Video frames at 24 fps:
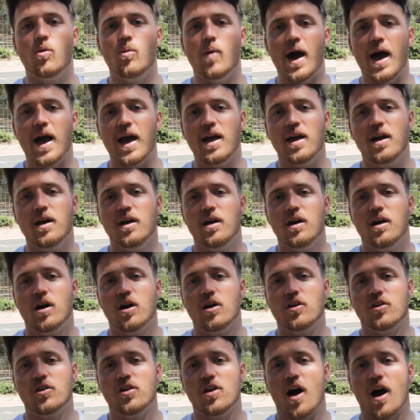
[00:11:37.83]
away,
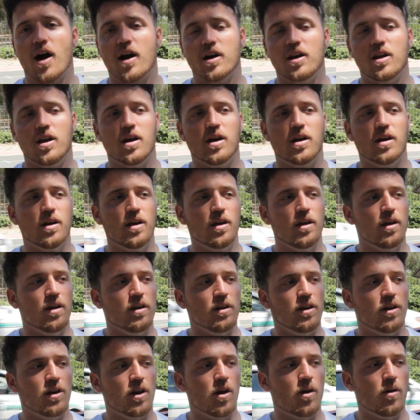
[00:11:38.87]
or they're not going to,
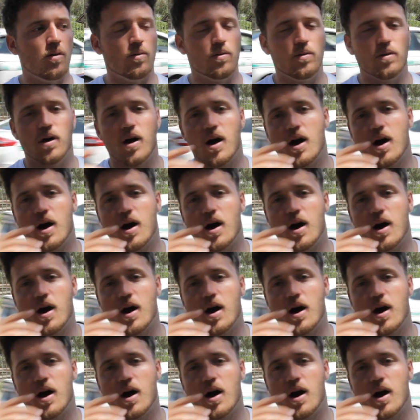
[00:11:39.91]
you know,